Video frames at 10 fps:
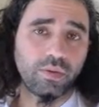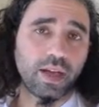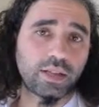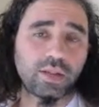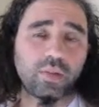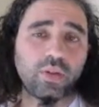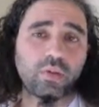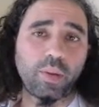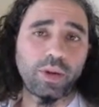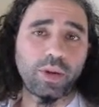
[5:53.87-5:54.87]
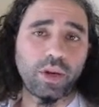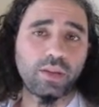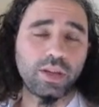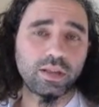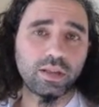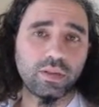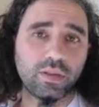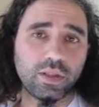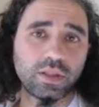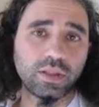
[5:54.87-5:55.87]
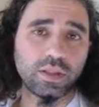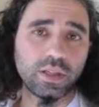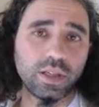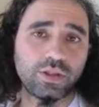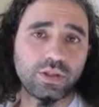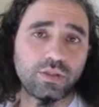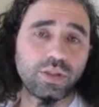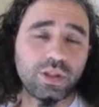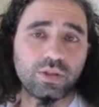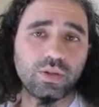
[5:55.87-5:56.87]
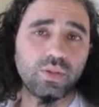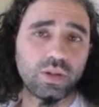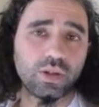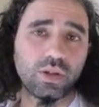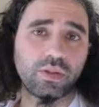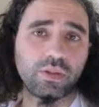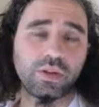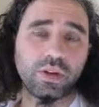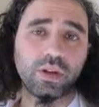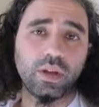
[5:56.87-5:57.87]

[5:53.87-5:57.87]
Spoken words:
fast in the month of Ramadan, things of this nature. Be good to one another.